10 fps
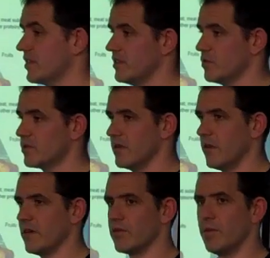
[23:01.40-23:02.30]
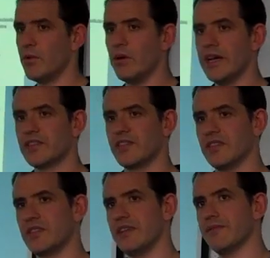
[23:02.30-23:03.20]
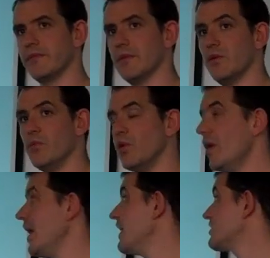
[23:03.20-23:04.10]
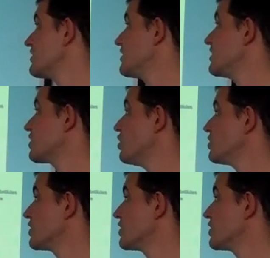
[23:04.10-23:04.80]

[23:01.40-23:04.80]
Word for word: exercise also increased. We're more exercise more exercise